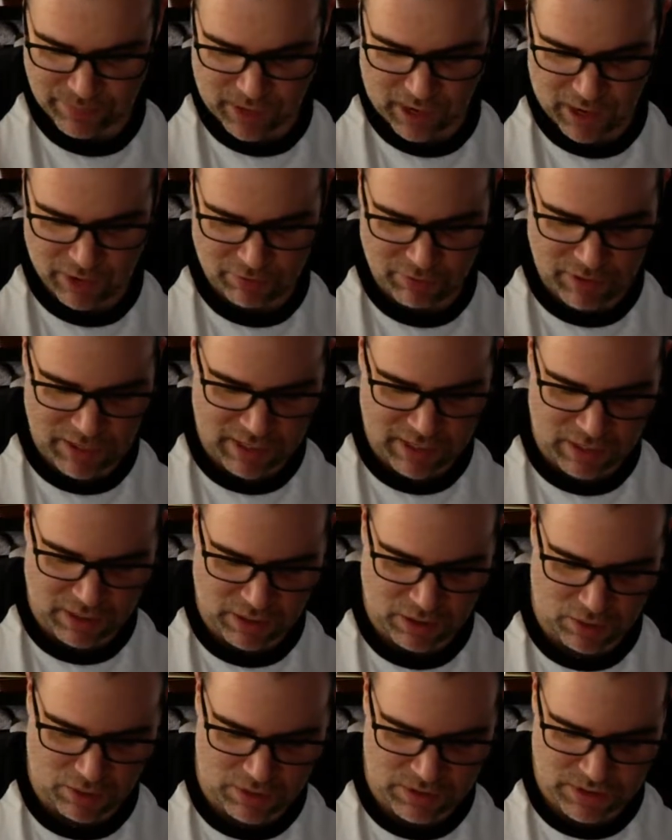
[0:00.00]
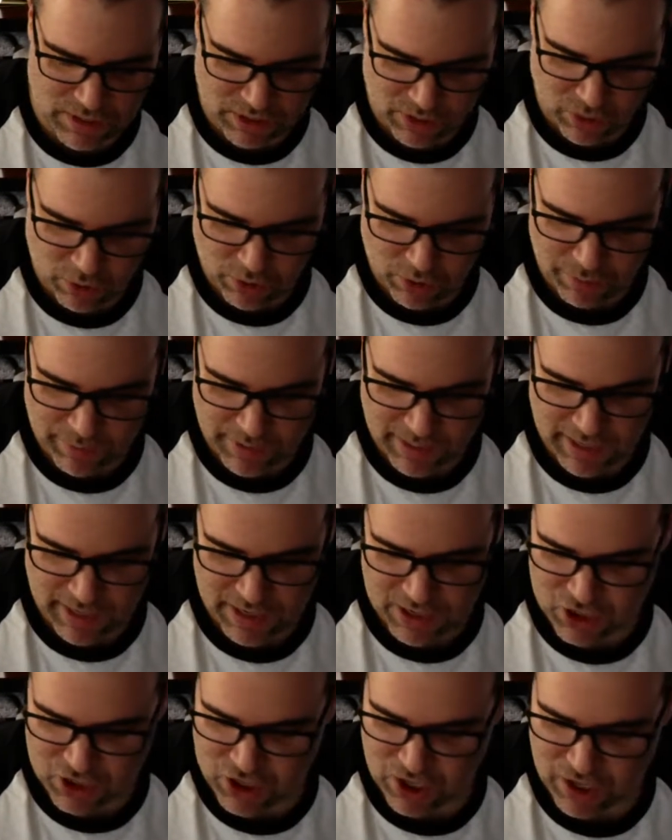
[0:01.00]
Irene closed the door and
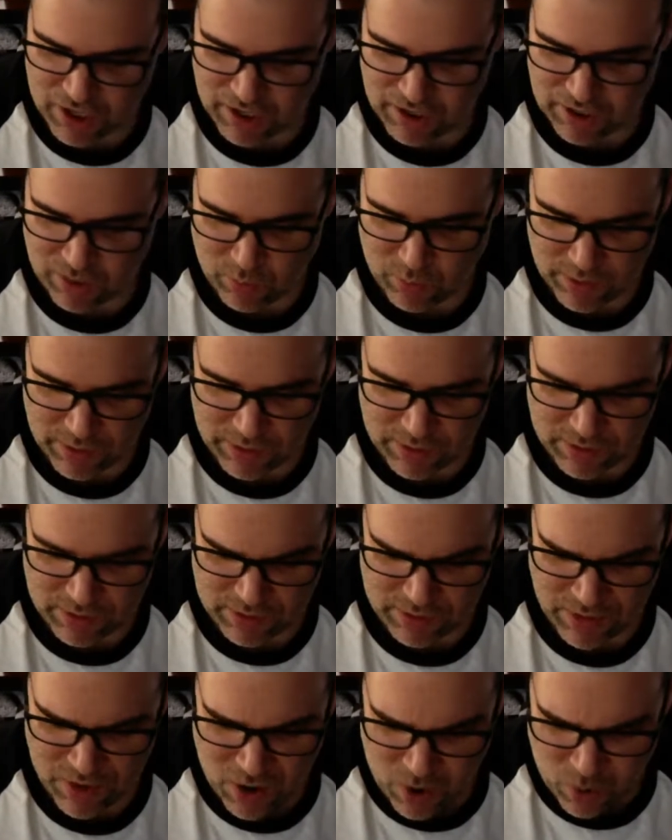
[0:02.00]
began shutting the windows.